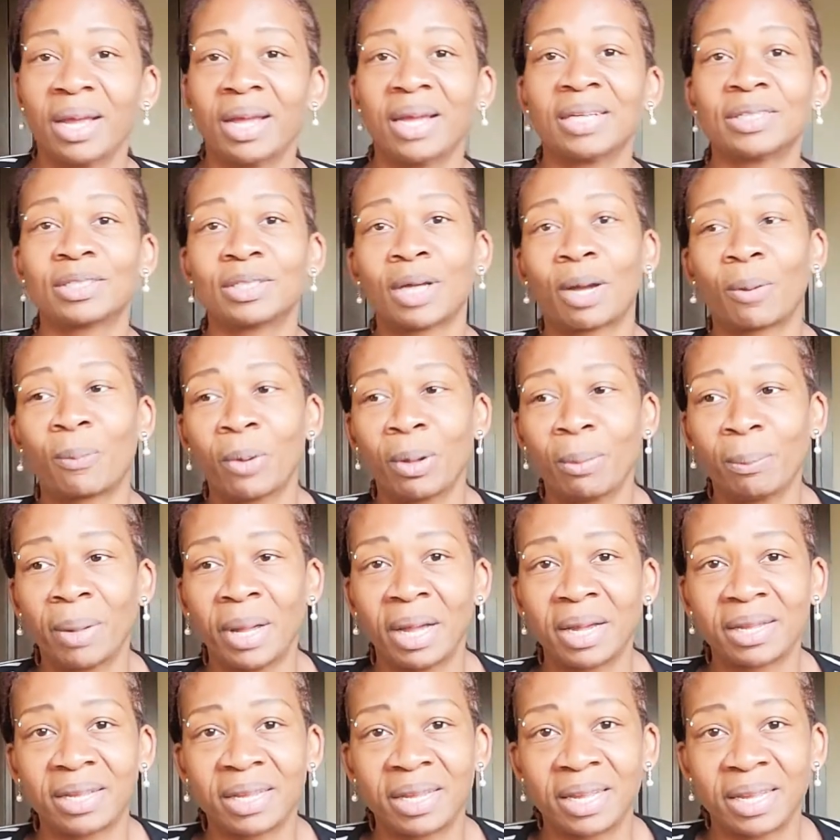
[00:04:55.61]
And so I went
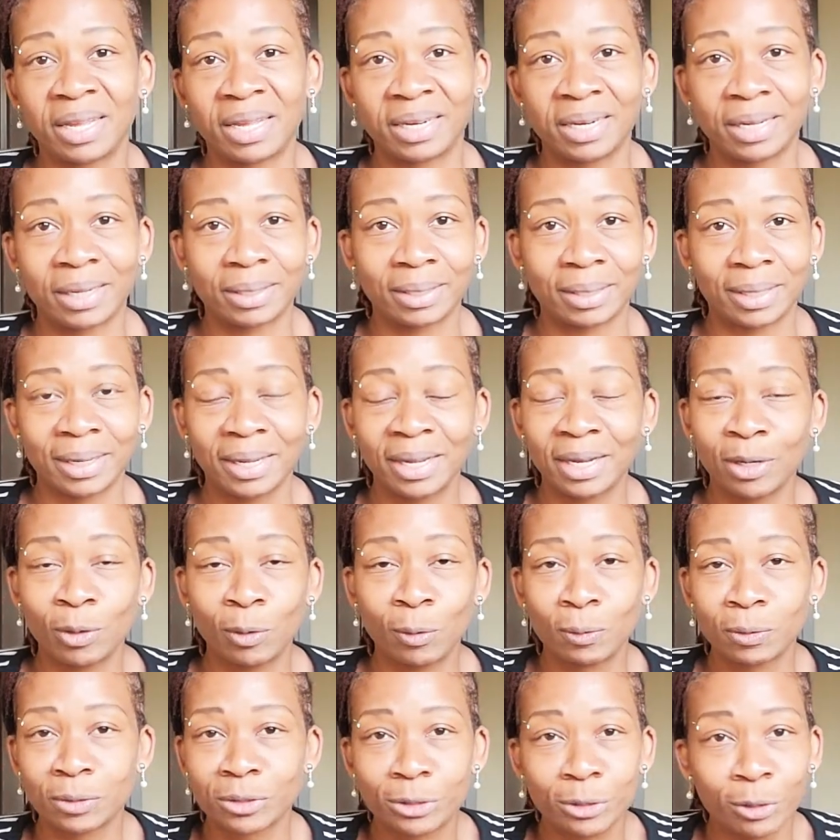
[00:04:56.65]
back in, and the lady
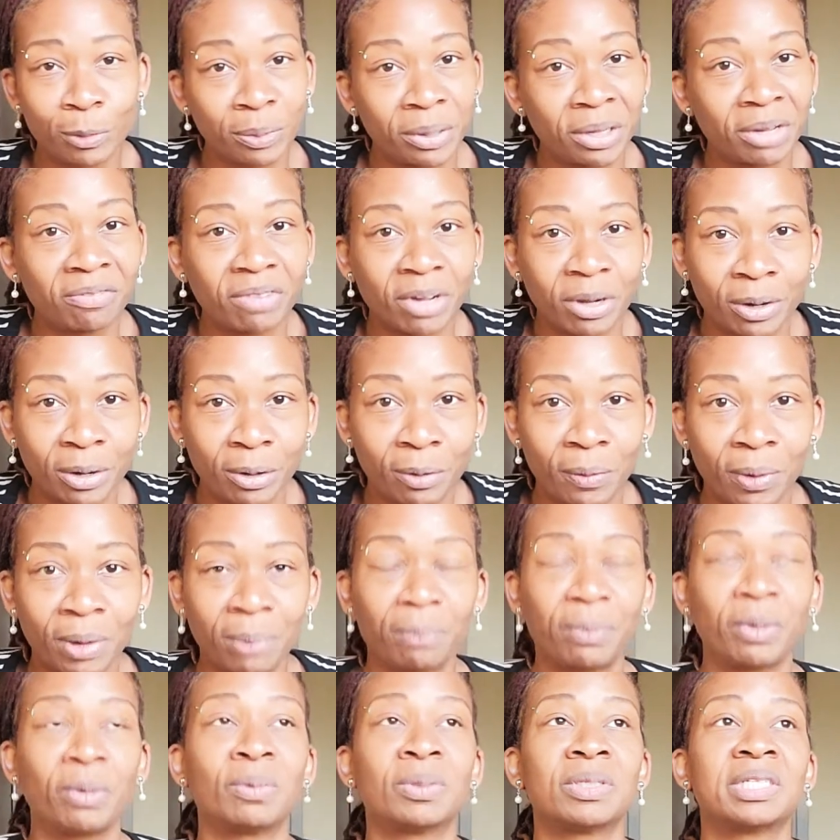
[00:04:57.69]
who was still being very
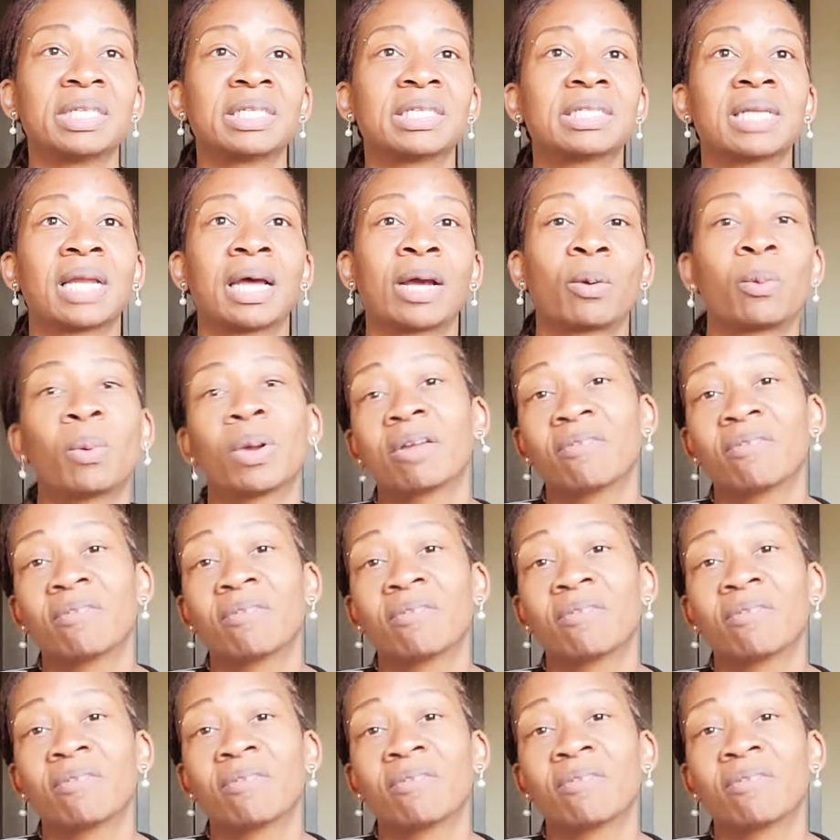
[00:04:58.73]
grumpy was just like,